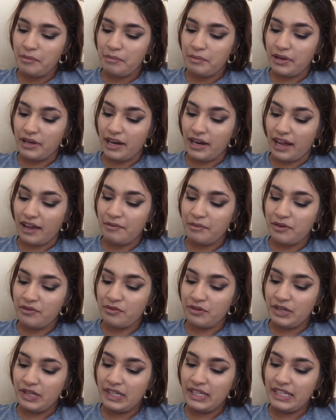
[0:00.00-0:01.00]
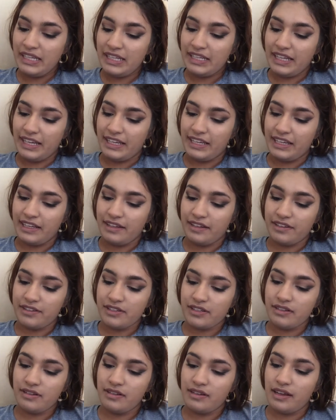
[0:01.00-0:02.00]
but I've been really liking this
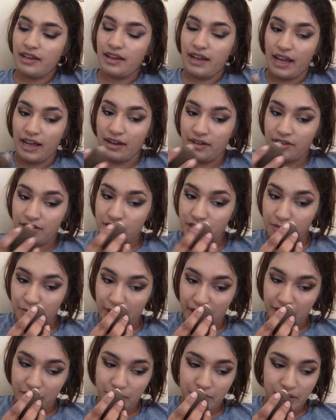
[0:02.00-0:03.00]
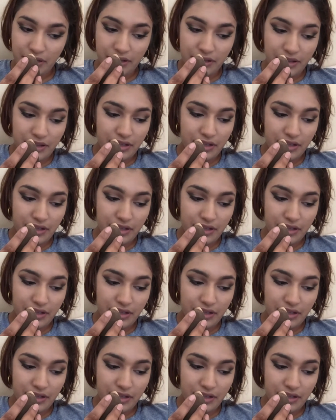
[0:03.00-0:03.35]
to bake with.